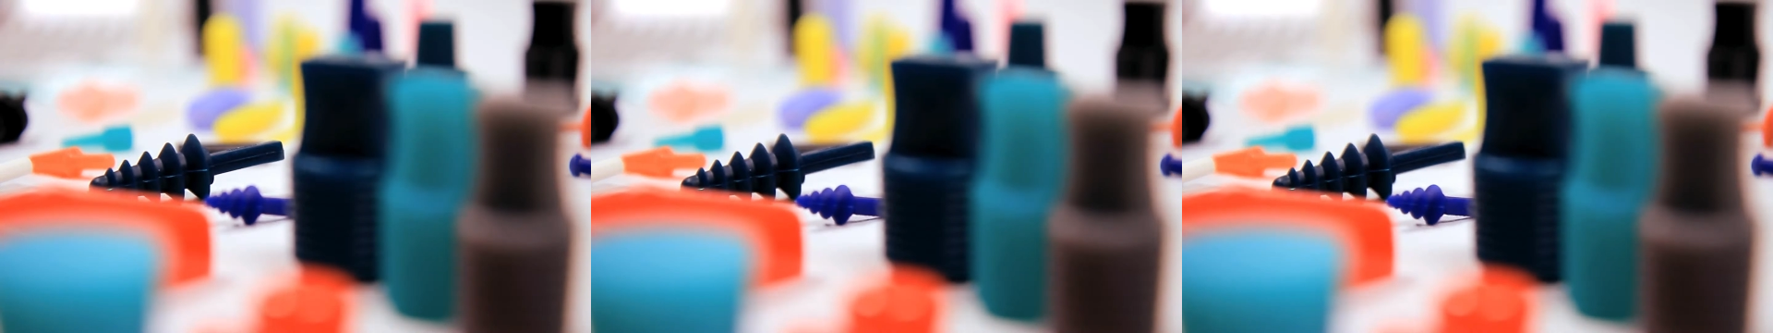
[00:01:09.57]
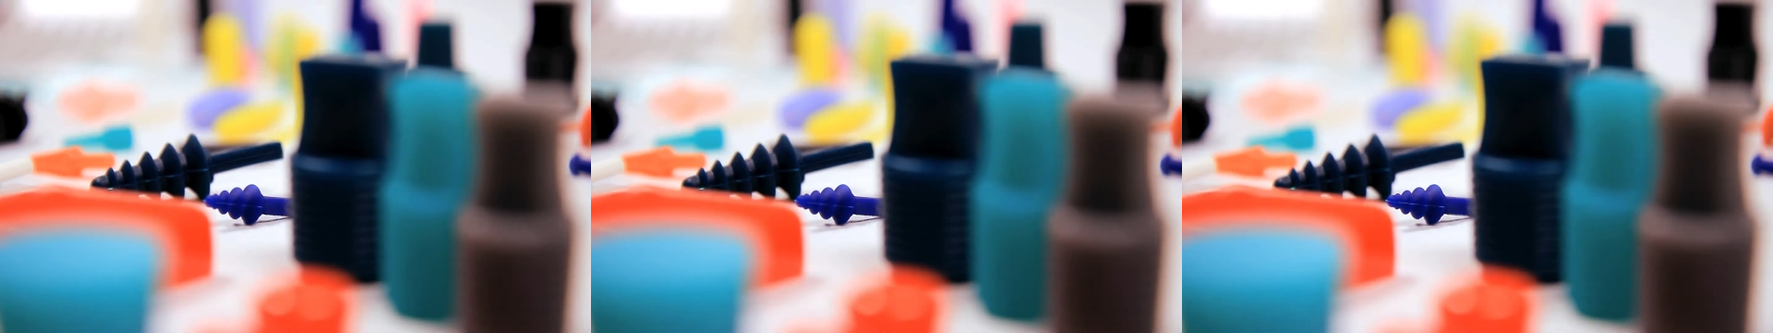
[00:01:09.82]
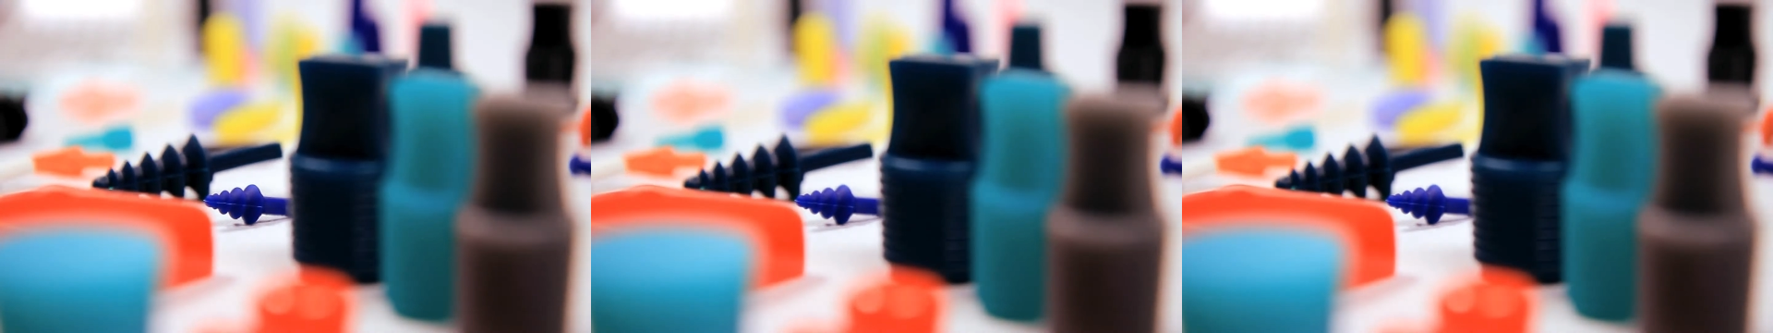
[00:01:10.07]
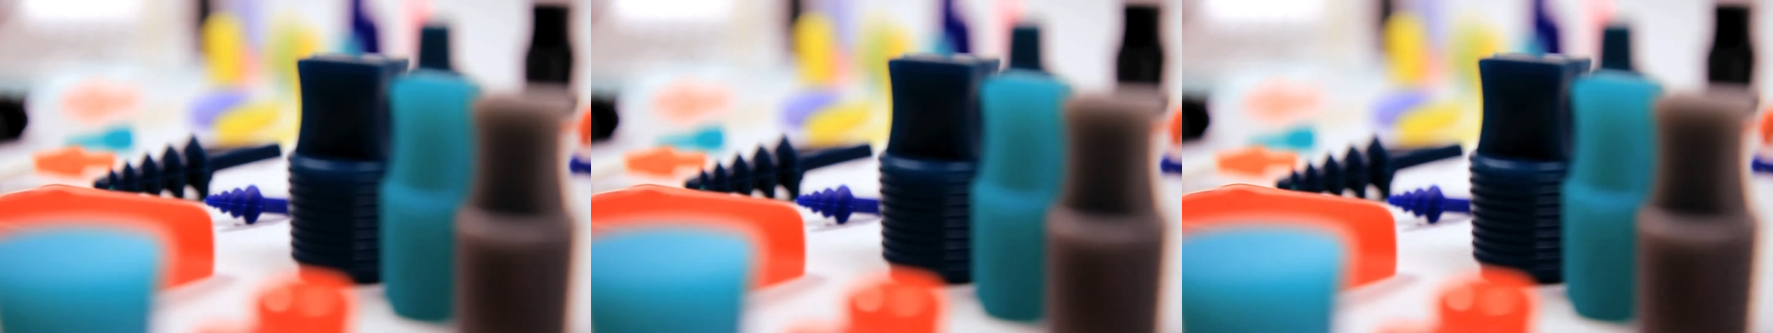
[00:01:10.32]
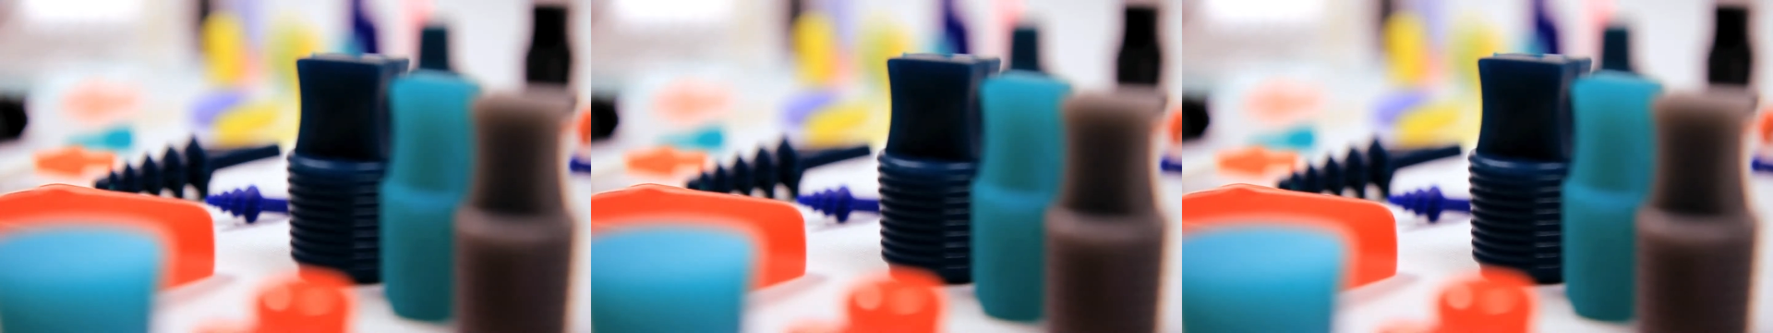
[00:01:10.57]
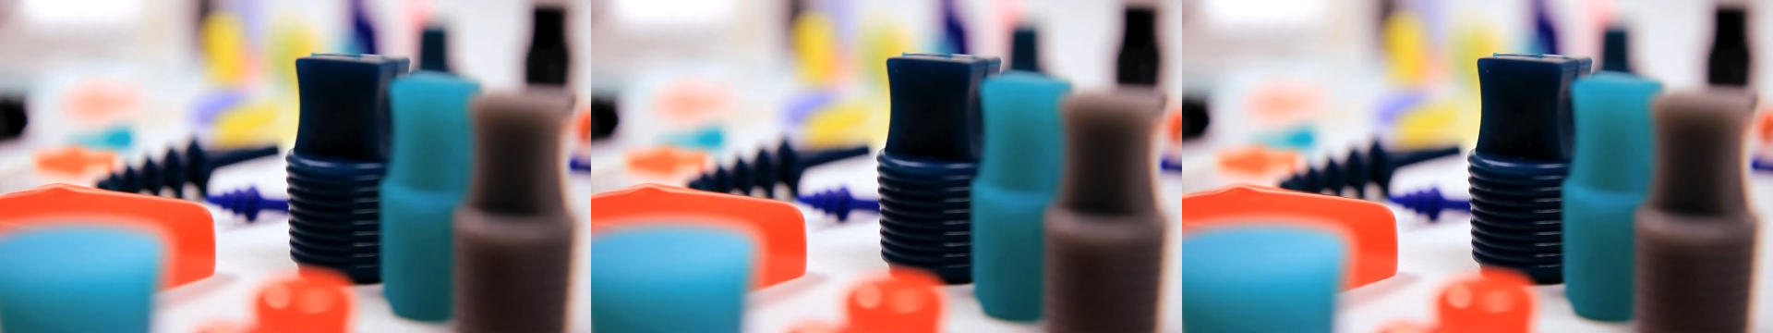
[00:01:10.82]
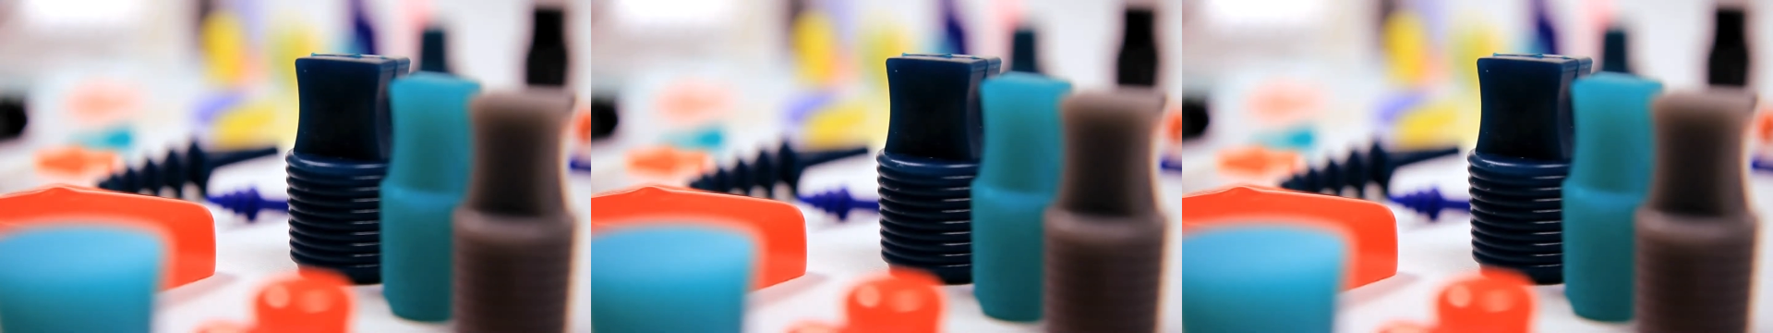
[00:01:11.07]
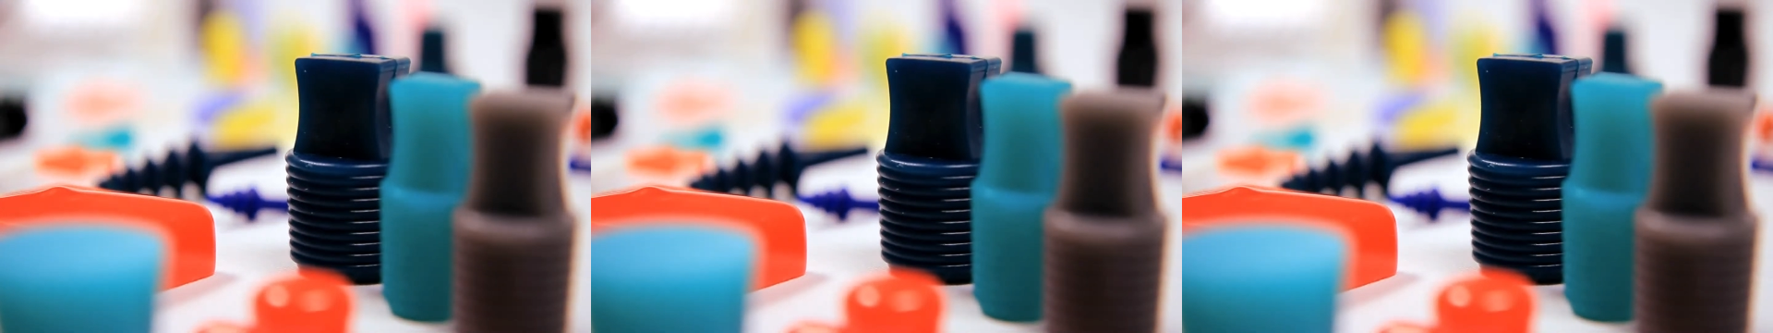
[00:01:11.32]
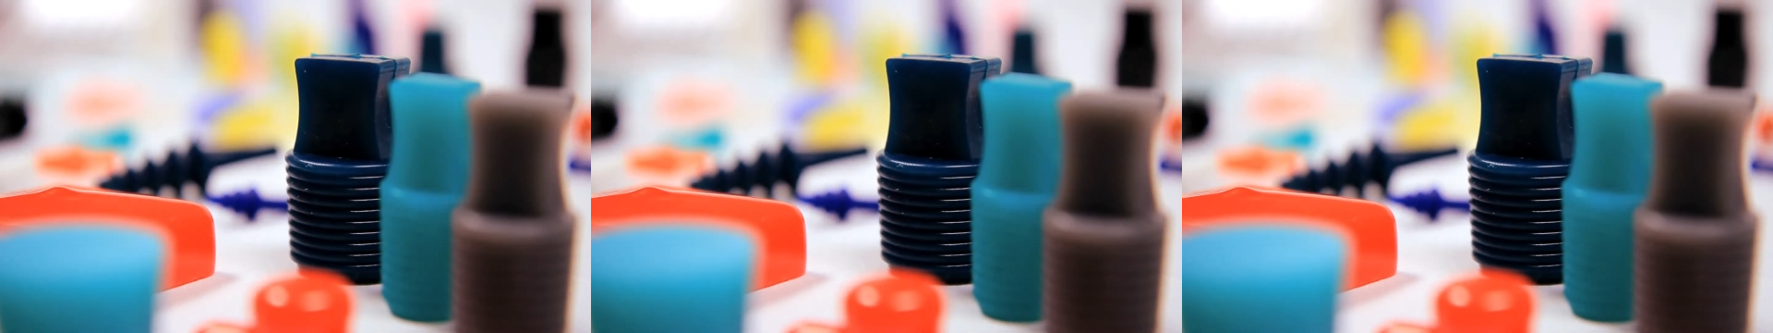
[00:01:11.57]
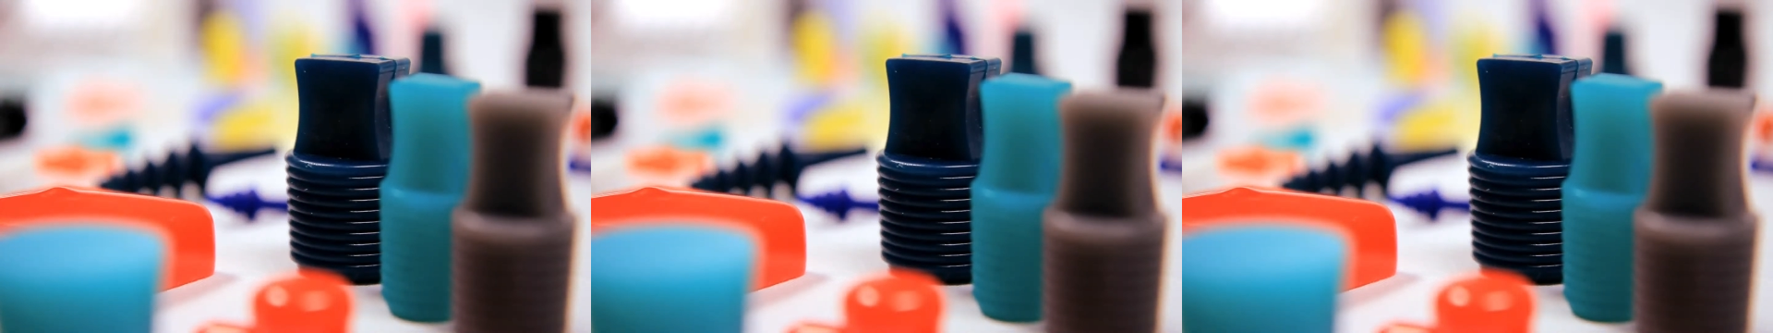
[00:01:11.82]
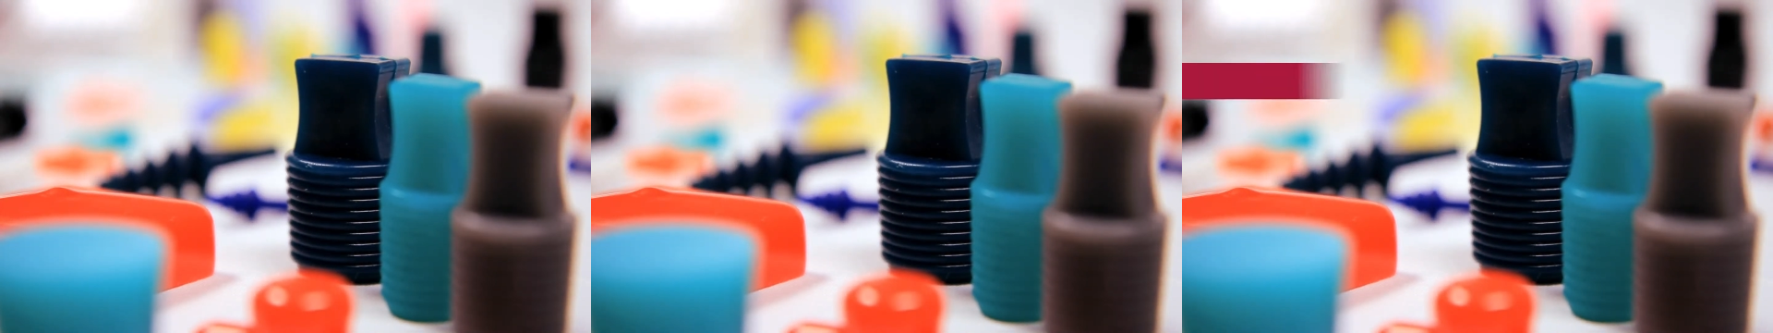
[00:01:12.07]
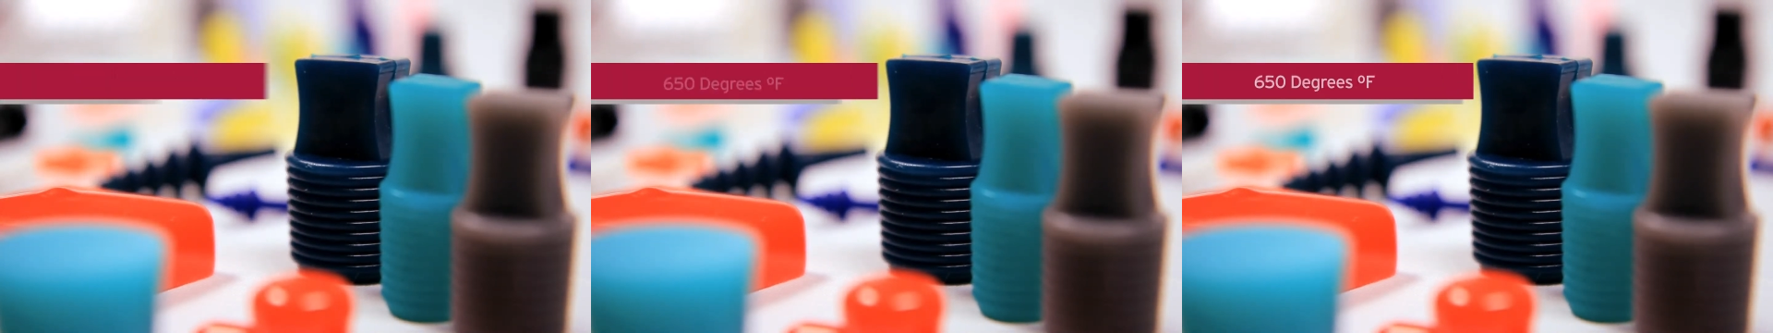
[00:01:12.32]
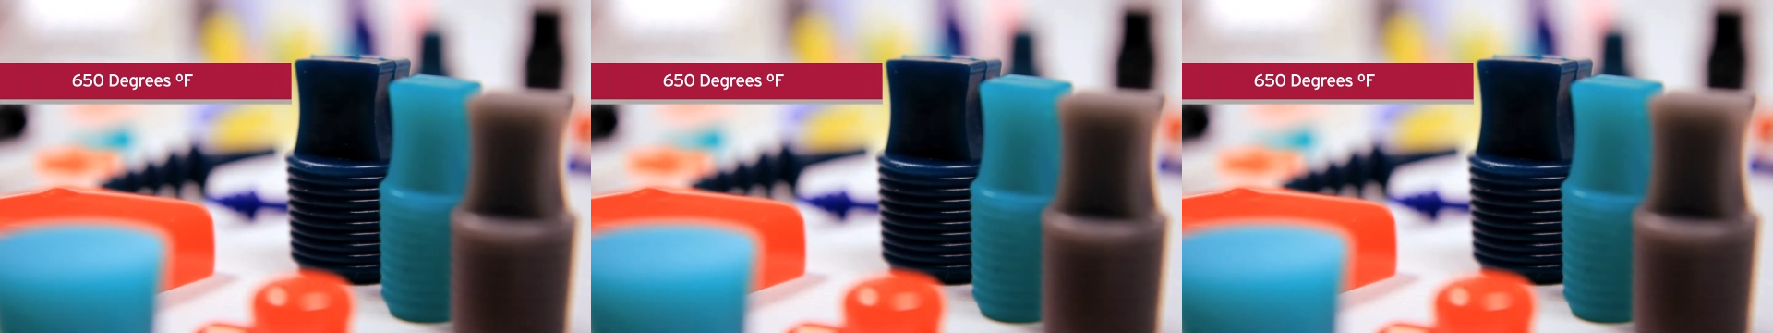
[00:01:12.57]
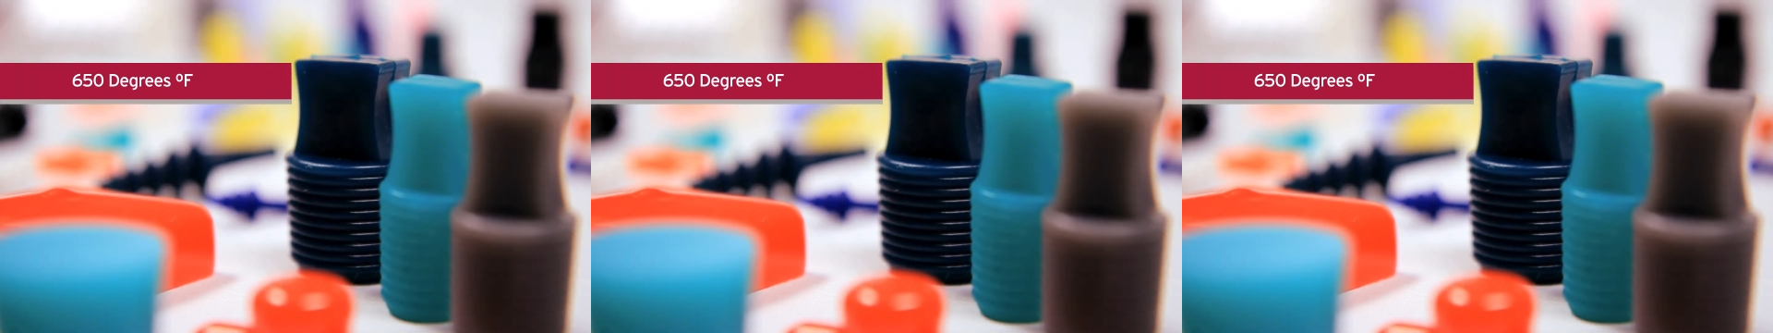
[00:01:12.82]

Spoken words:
No face is visible, so there are no lips to read.